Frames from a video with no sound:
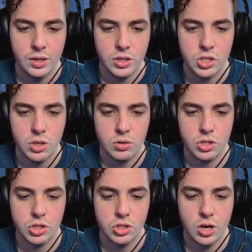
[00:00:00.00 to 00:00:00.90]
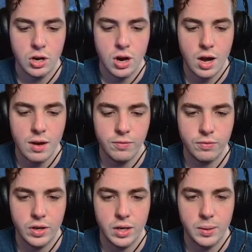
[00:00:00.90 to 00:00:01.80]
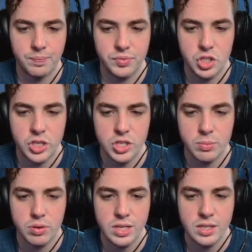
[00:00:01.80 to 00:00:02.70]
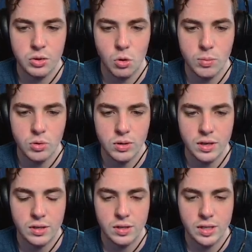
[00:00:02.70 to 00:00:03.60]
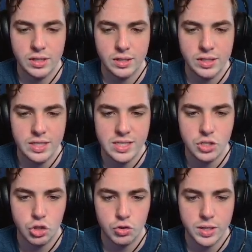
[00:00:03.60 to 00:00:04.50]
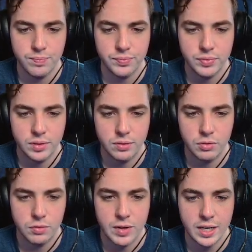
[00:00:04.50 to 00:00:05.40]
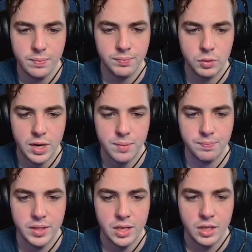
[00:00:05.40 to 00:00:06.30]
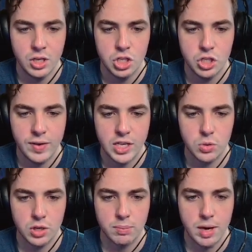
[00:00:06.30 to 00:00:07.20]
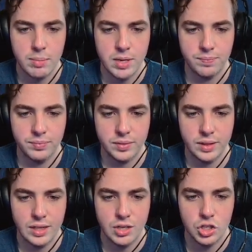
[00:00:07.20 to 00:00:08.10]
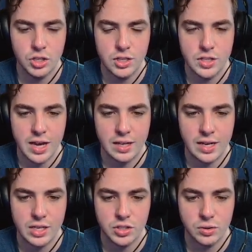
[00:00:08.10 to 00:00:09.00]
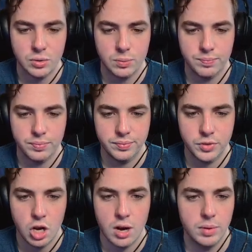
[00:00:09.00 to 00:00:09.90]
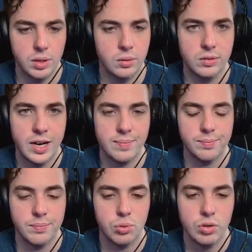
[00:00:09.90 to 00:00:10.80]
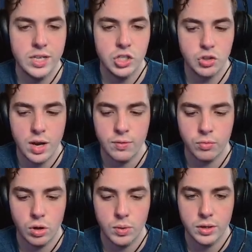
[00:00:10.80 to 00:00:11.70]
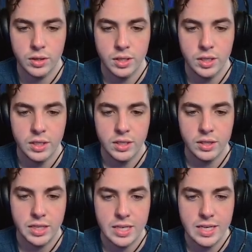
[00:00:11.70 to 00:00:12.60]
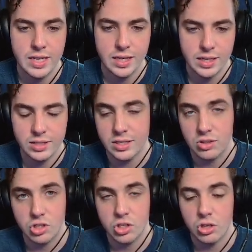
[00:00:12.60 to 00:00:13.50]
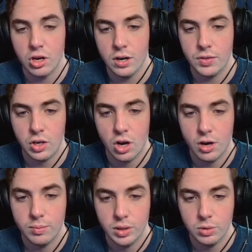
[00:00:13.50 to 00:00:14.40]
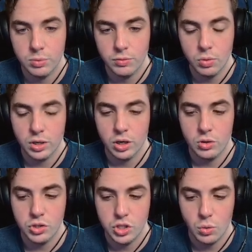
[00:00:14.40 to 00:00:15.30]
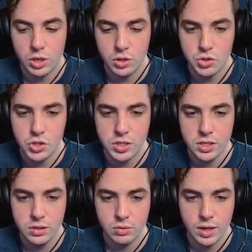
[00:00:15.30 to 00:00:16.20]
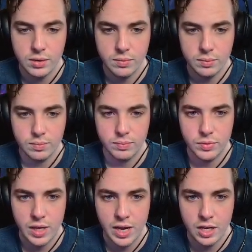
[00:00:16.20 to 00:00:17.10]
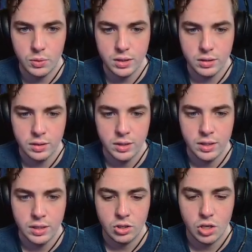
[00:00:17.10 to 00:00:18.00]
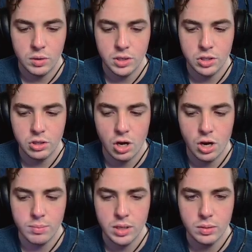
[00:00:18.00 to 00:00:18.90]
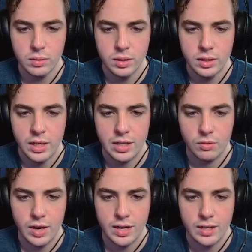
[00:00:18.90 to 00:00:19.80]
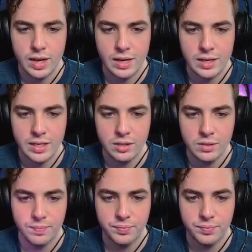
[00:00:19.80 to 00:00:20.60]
So to start off, she has a pretty normal, easy string for fighting, right? She fights with her puppet, and she does that nice little combo, right? Pretty straightforward. The key is at the start of the combo, before it goes, you want to use your E, right? AoE, go into your combo, and then right here,